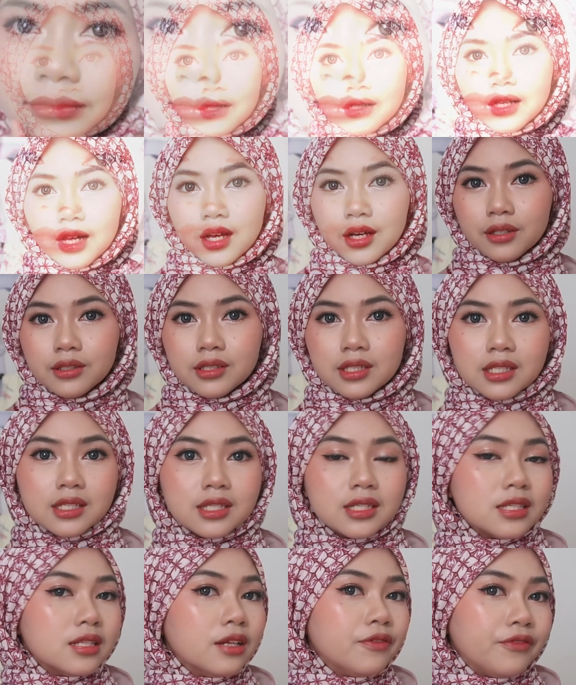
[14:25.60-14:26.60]
So this
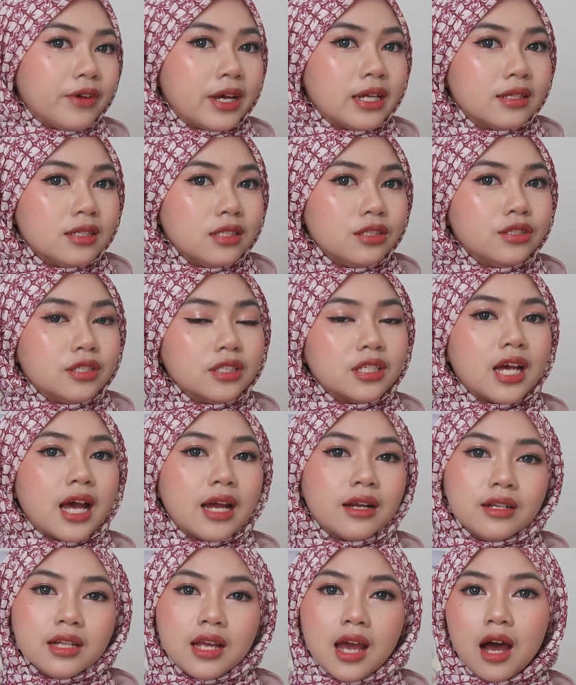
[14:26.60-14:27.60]
is the final look.
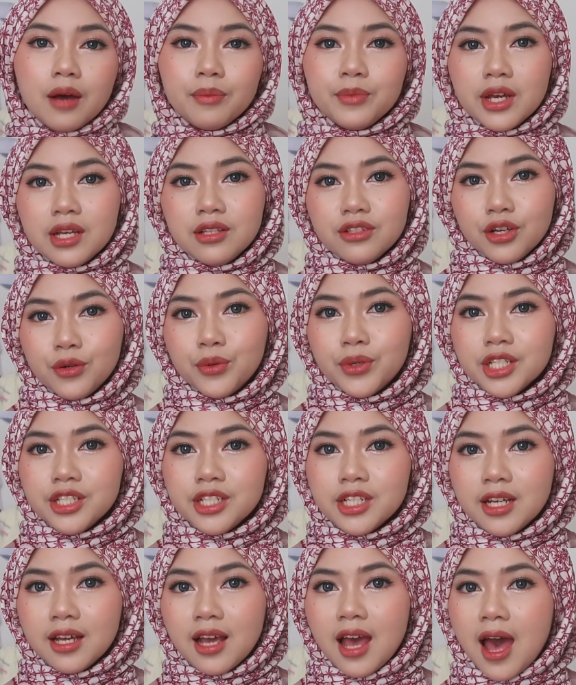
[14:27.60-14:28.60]
I really hope you enjoy
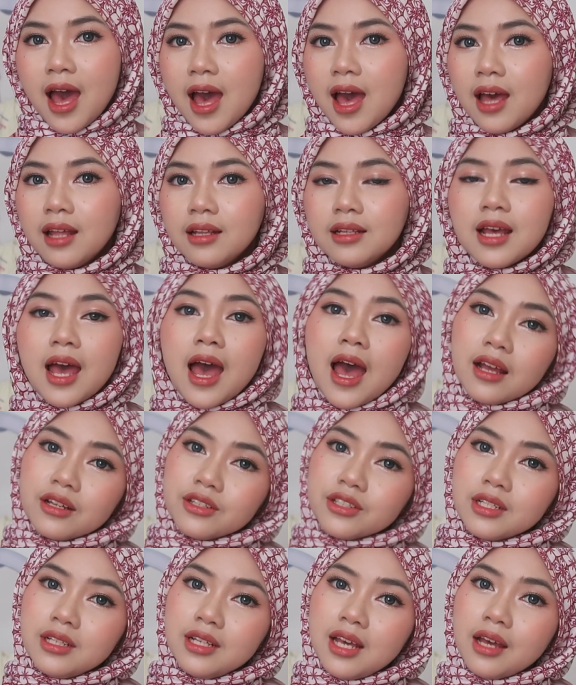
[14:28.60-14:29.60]
watching, and
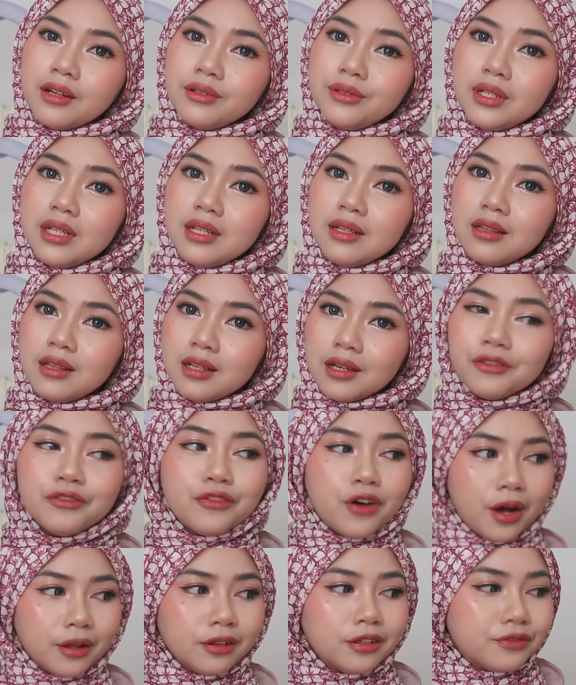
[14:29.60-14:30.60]
actually I really love
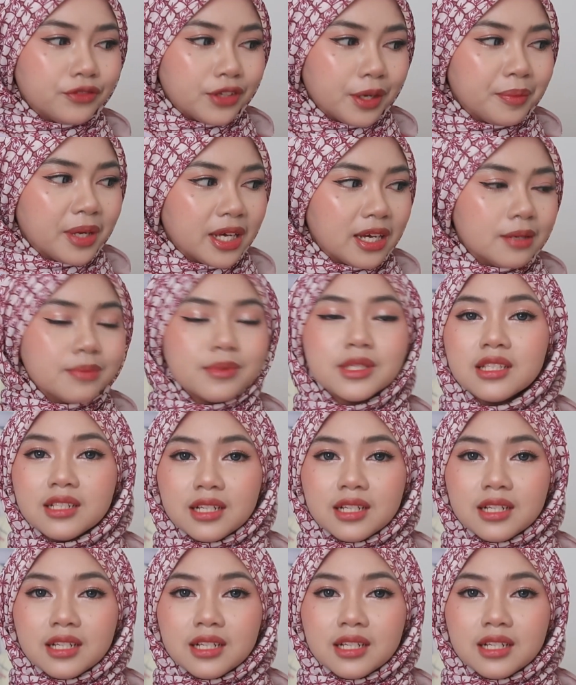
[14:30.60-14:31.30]
all of their makeups.